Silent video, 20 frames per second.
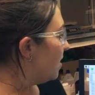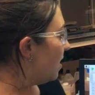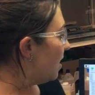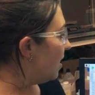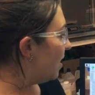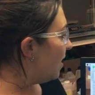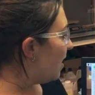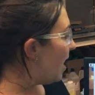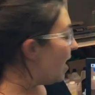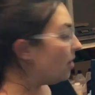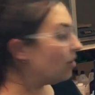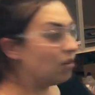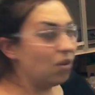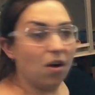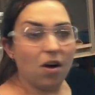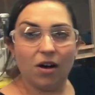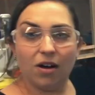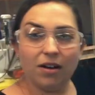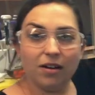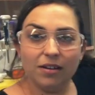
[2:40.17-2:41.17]
how
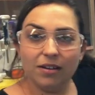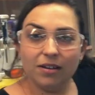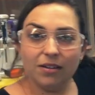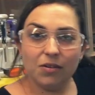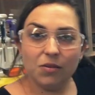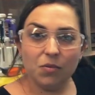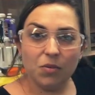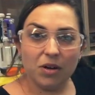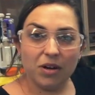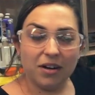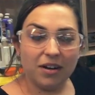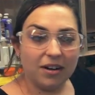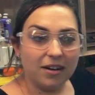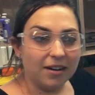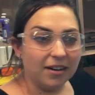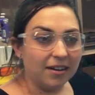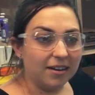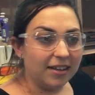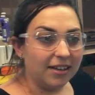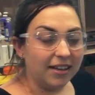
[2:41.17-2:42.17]
long
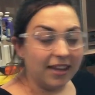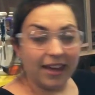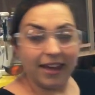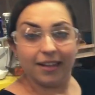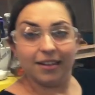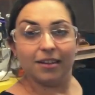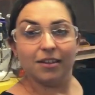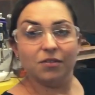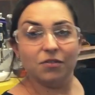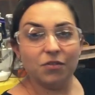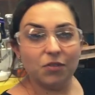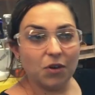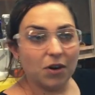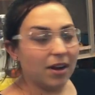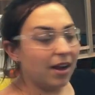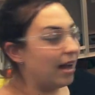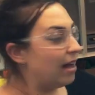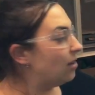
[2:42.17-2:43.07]
we're inhaling for,